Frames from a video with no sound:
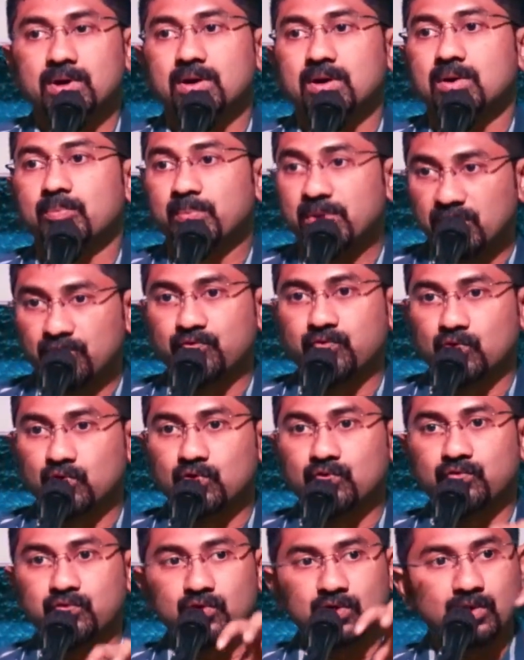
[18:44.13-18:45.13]
uh, be
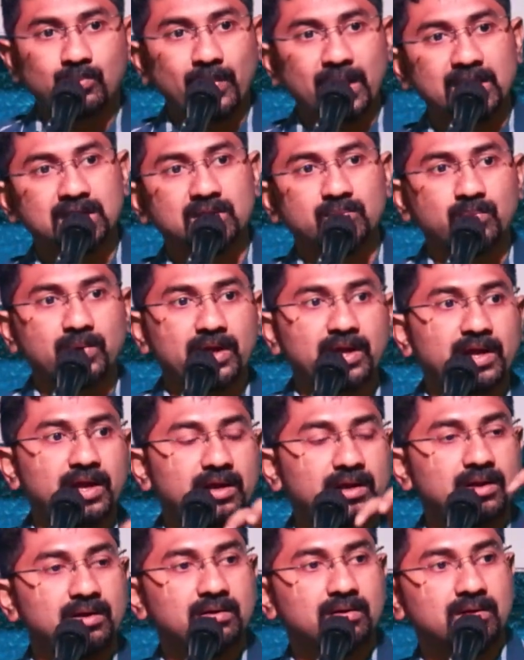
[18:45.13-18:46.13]
fruitful multiply
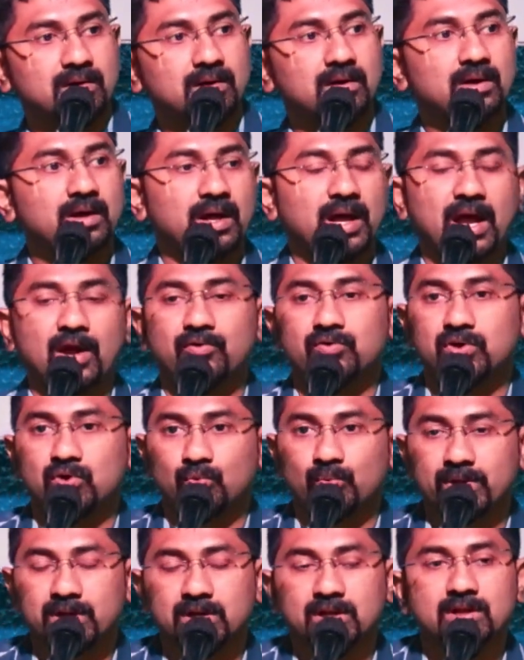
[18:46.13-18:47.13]
and uh, have
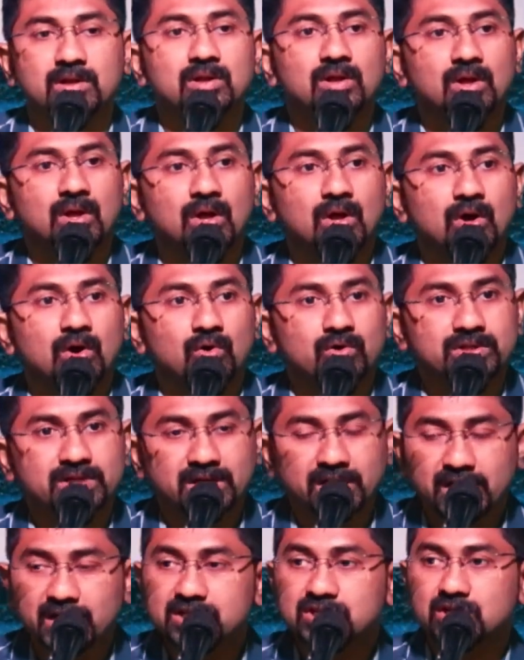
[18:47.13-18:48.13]
dominion over
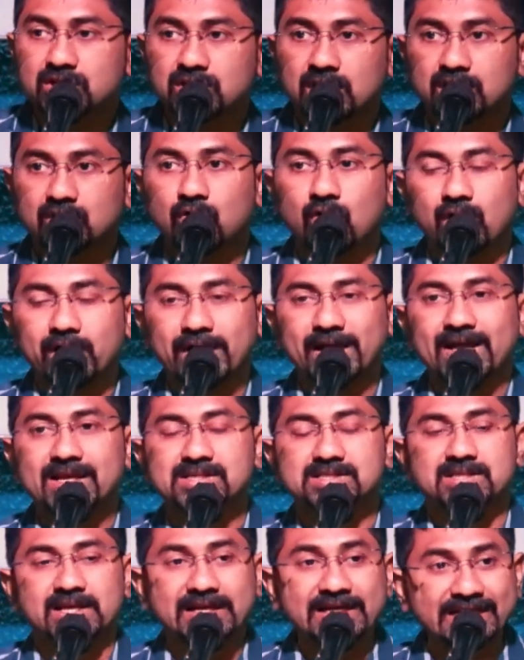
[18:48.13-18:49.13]
the creation that god
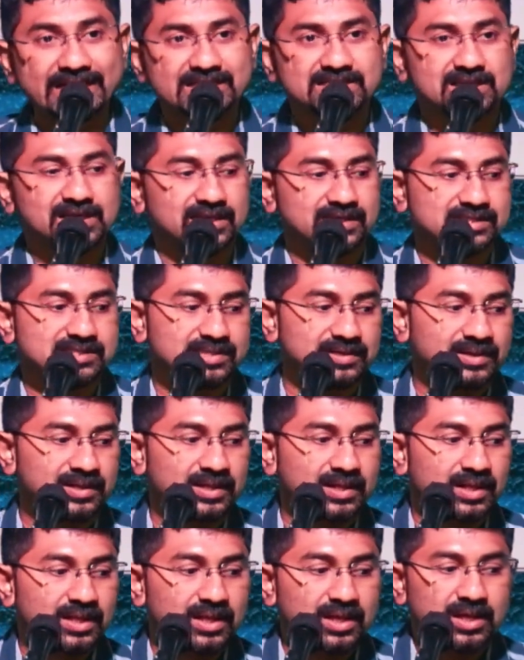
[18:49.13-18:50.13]
has entrusted us
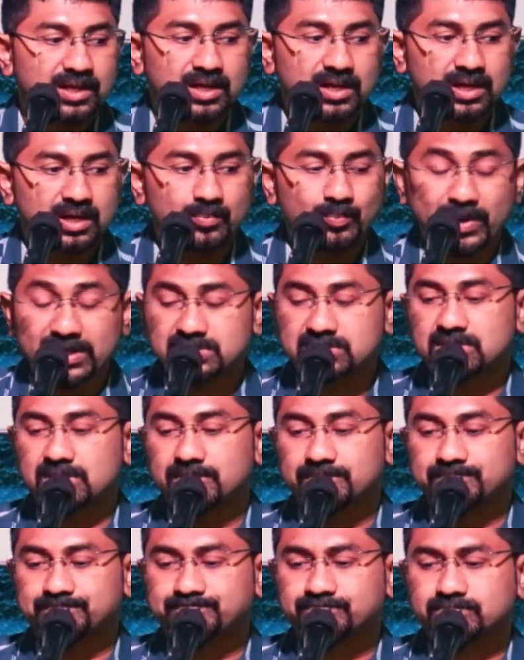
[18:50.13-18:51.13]
uh, but
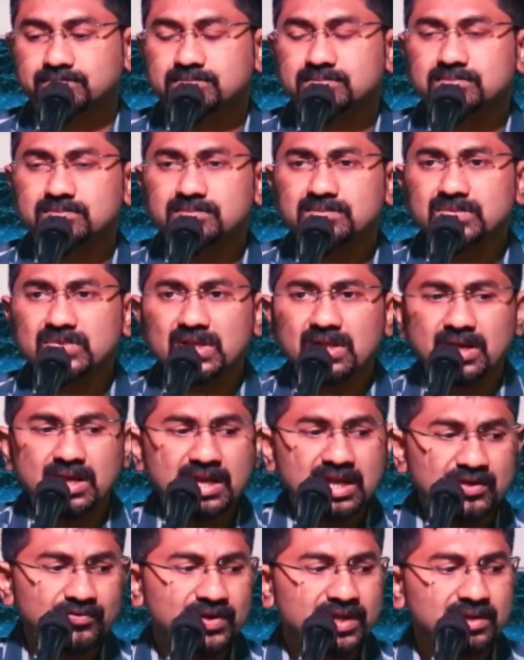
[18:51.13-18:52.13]

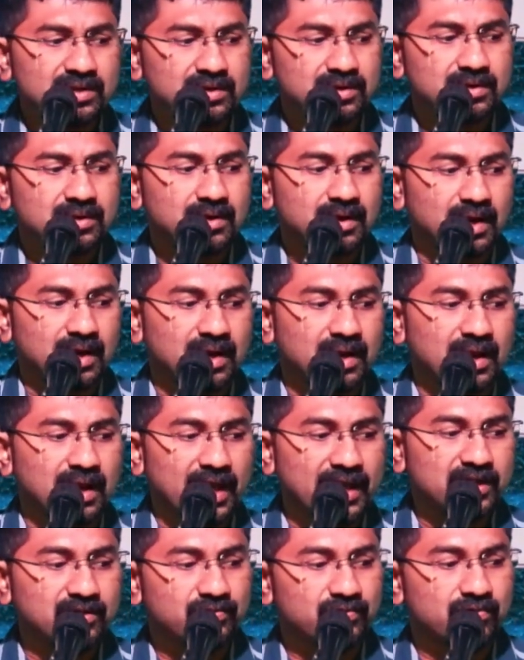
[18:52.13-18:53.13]
living a
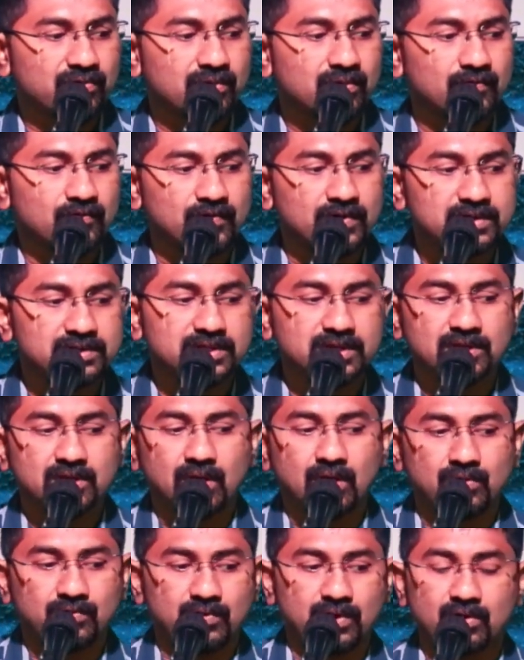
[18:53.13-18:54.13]
life worthy
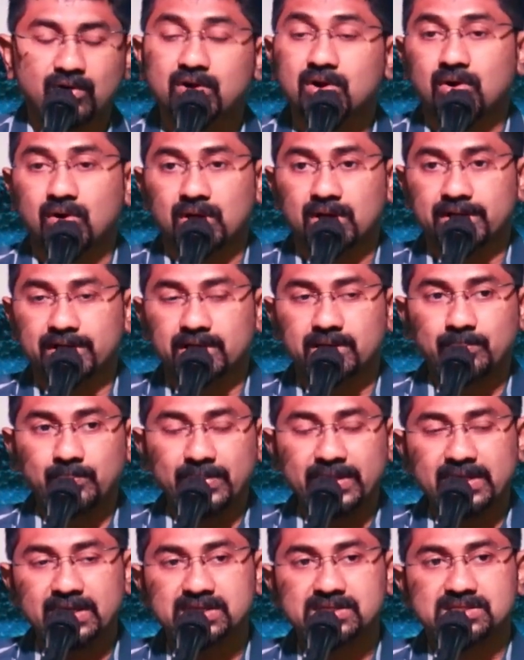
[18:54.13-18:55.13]
of our calling
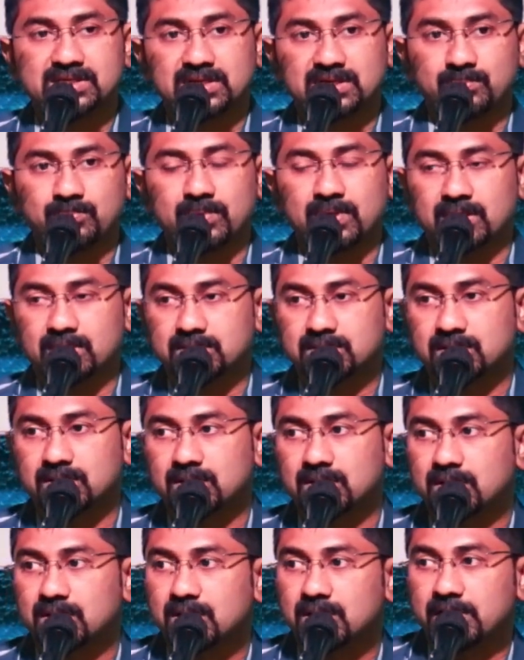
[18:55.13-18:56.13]
being set apart
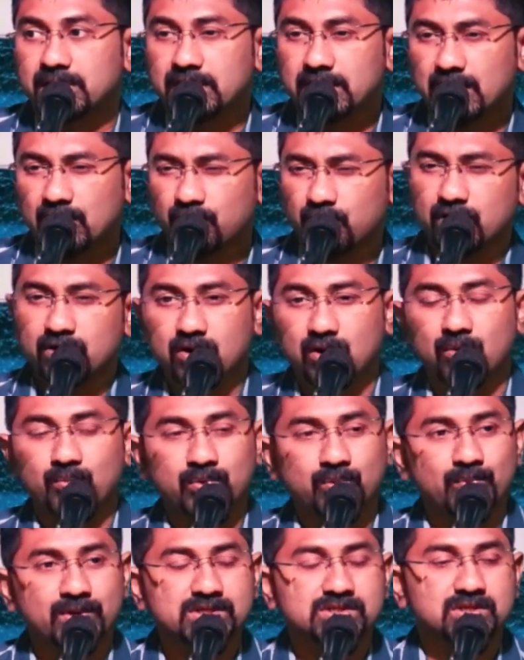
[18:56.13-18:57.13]
never
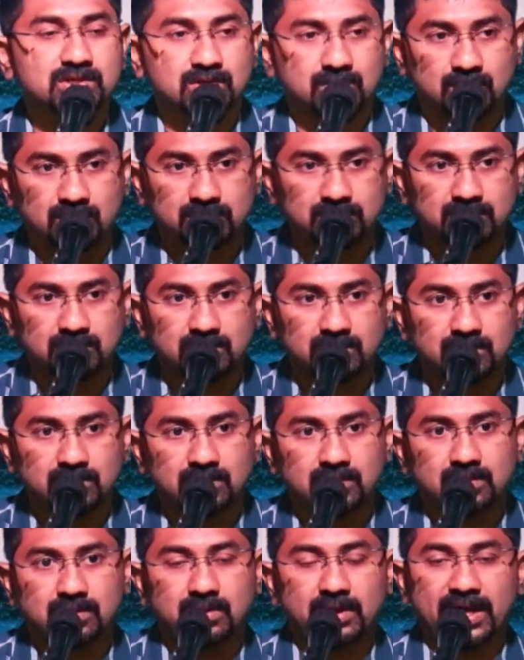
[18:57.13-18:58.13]
compromising on the
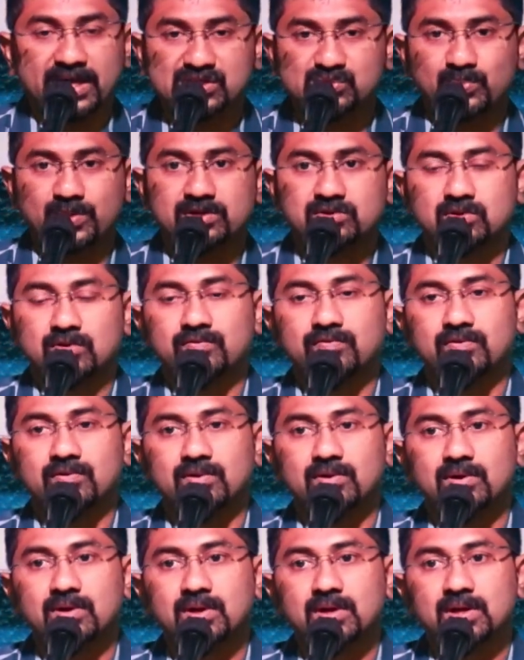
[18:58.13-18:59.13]
aspect of
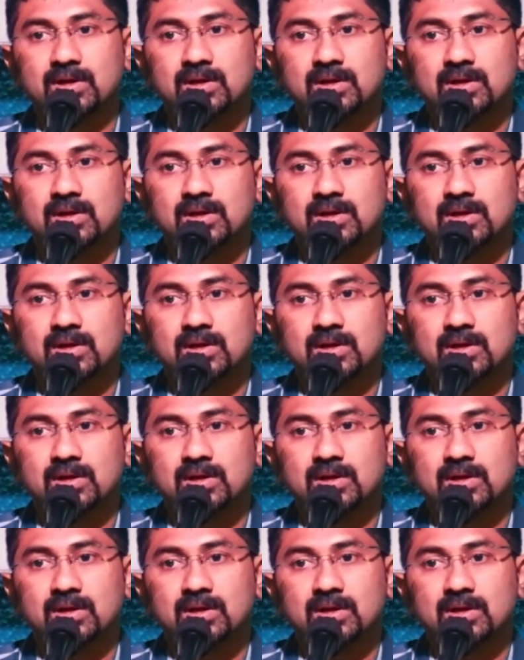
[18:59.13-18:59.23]
a uh,